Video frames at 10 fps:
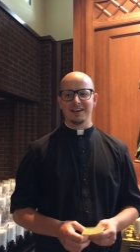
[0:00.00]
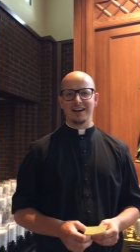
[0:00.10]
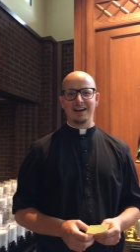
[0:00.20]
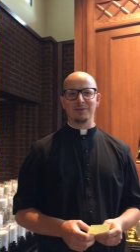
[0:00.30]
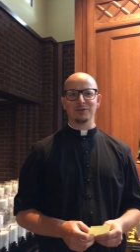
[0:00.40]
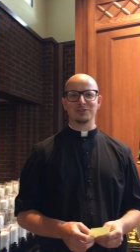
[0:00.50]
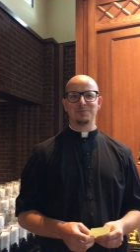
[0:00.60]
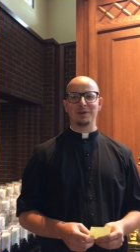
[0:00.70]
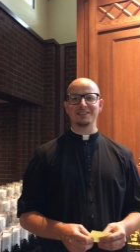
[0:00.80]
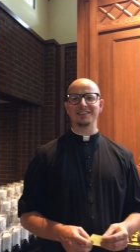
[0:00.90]
I was
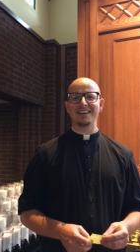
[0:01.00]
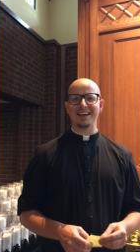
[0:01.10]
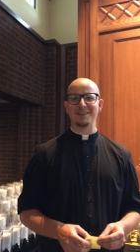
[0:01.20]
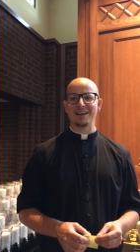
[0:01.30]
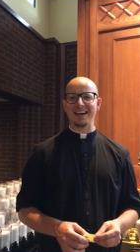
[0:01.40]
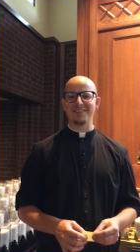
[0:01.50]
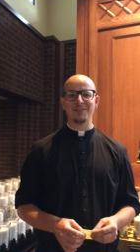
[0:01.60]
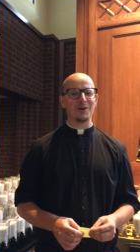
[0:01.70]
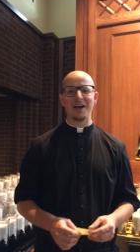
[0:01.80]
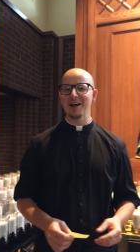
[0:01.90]
busy and I have
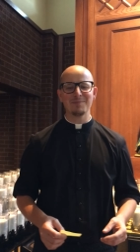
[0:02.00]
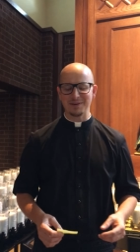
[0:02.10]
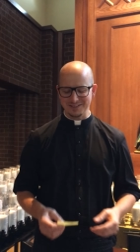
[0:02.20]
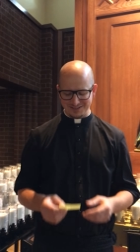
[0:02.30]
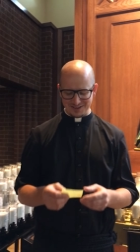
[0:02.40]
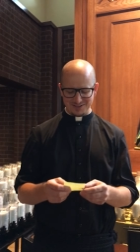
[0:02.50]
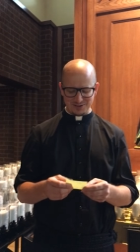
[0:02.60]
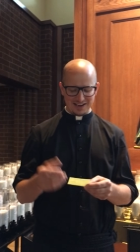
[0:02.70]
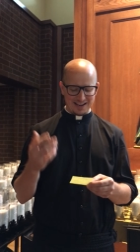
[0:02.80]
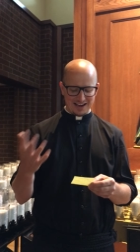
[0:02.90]
no helper. So
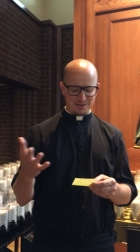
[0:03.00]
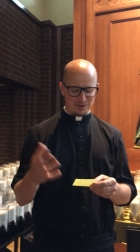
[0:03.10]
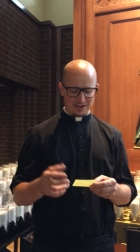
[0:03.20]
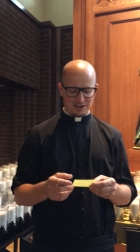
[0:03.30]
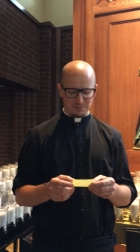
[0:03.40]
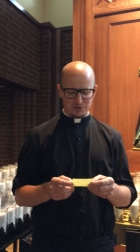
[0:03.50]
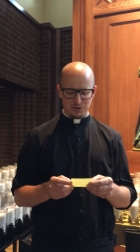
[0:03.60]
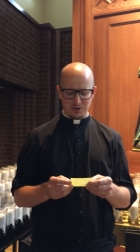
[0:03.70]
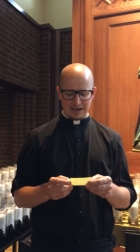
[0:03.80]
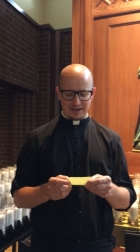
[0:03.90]
today I want to come to
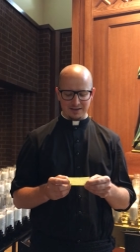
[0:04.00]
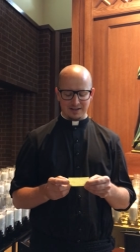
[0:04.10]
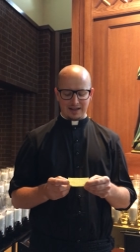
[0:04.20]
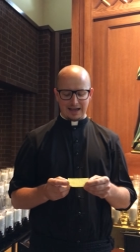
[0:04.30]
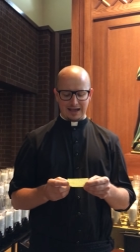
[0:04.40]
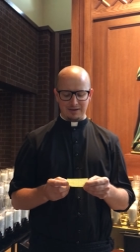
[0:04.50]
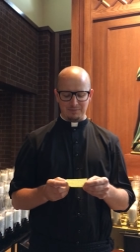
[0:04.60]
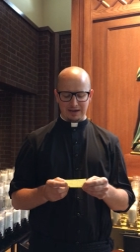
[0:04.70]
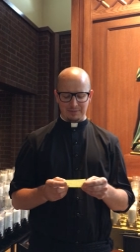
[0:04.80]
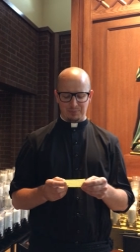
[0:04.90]
you and,
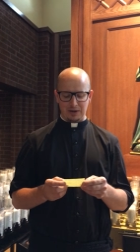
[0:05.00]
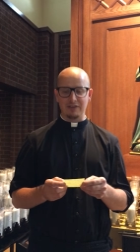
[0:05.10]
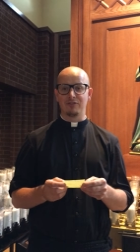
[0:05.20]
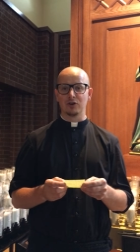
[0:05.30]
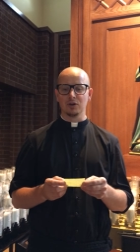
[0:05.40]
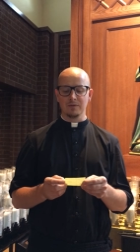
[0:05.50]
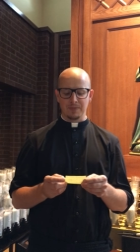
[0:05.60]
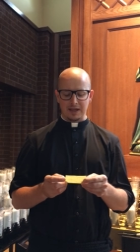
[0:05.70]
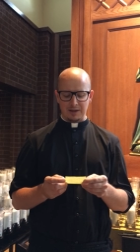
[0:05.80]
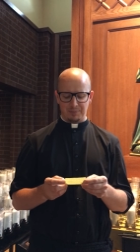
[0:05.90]
and and pray for you
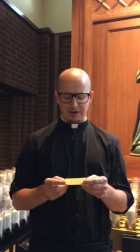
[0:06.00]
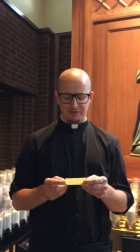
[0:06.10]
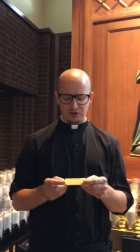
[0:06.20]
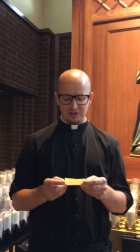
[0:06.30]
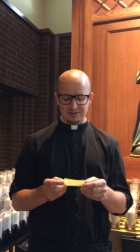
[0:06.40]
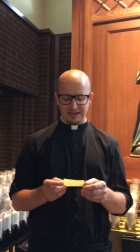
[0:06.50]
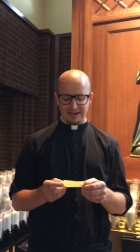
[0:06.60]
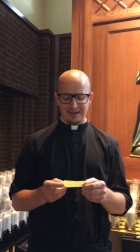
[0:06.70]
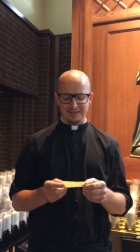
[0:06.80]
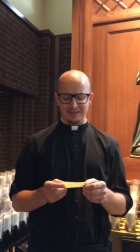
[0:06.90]
and pray for your
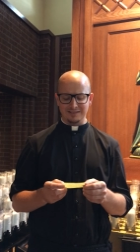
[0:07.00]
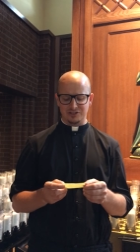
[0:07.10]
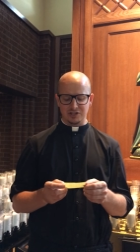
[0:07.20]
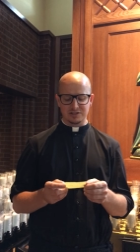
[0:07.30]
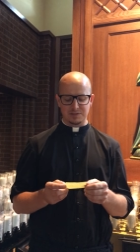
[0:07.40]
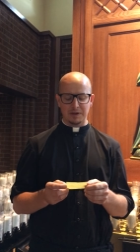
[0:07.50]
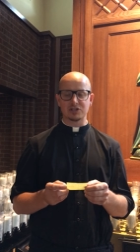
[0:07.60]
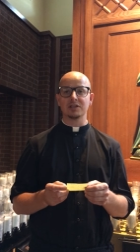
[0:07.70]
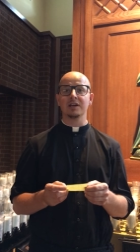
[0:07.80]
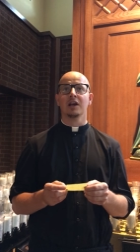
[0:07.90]
intentions,
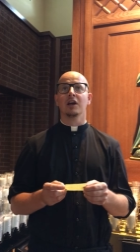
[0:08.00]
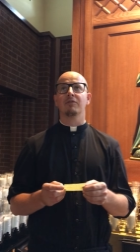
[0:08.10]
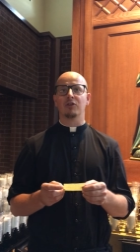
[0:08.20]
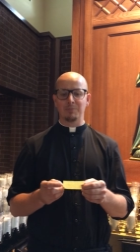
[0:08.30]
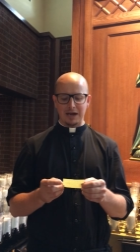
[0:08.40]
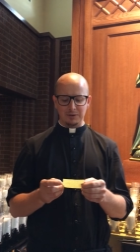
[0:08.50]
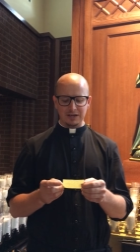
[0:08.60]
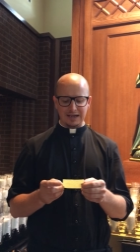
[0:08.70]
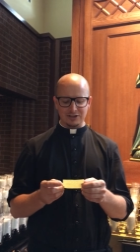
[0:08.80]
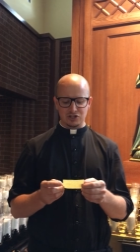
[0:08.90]
especially for
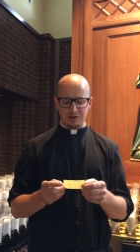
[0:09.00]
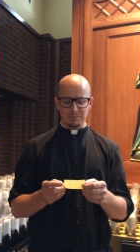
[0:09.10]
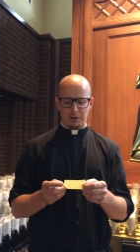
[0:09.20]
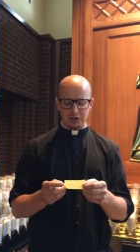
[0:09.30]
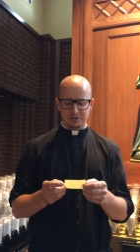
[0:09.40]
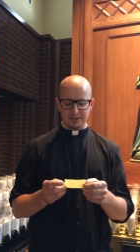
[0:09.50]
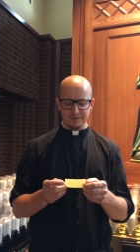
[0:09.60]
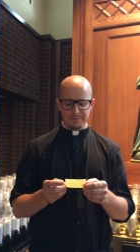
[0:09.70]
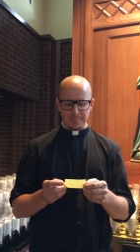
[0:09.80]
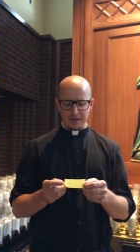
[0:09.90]
Mary and Jim Barton,
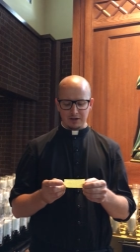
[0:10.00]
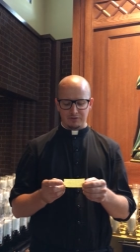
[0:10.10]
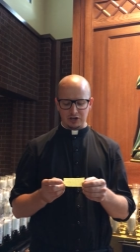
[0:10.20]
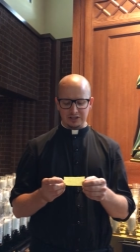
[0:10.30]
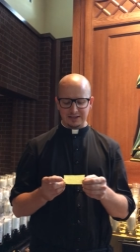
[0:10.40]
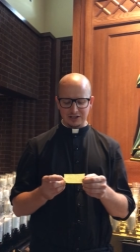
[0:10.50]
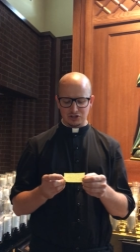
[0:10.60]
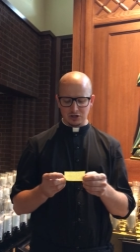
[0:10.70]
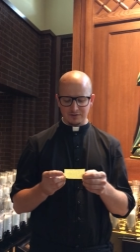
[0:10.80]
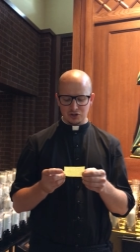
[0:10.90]
for the
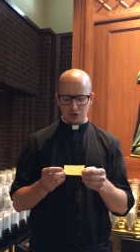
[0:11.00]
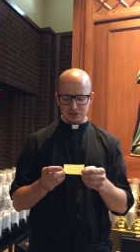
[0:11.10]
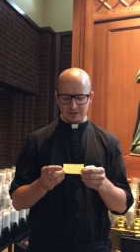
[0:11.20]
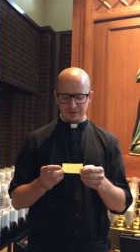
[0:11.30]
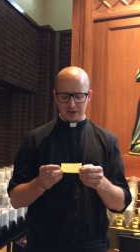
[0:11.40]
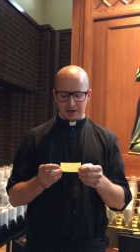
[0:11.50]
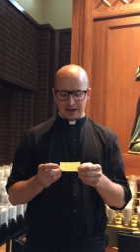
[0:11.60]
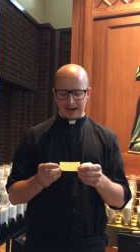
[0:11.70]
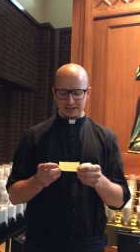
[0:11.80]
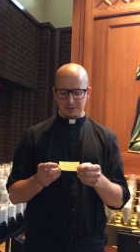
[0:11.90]
intention of Joseph
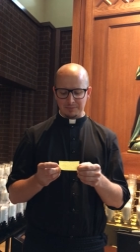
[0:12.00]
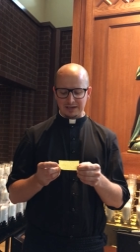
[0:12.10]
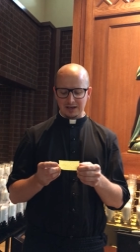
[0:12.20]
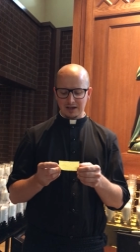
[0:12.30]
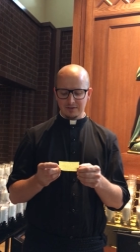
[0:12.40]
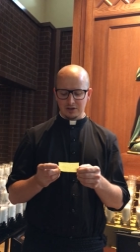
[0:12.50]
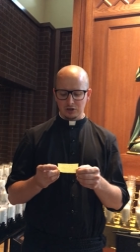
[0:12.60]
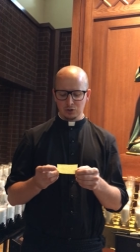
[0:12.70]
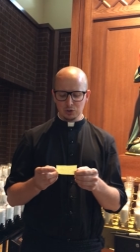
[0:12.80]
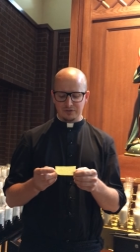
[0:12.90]
Hadamila,
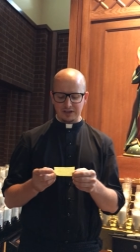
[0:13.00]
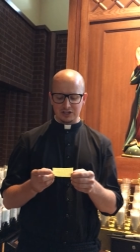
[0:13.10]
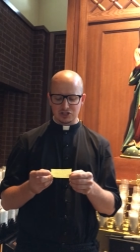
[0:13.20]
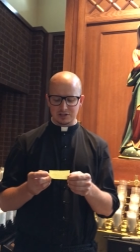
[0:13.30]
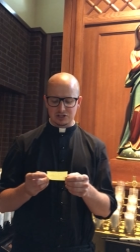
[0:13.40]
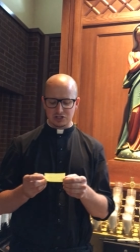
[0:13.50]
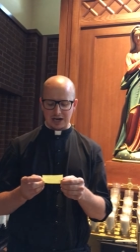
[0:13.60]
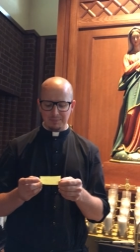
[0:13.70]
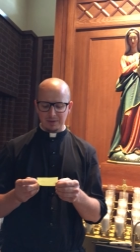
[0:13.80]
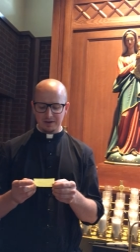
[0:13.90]
Ludwig
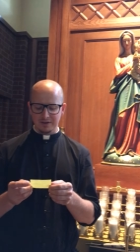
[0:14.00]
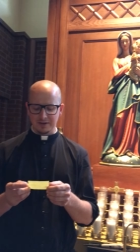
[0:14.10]
Schapa,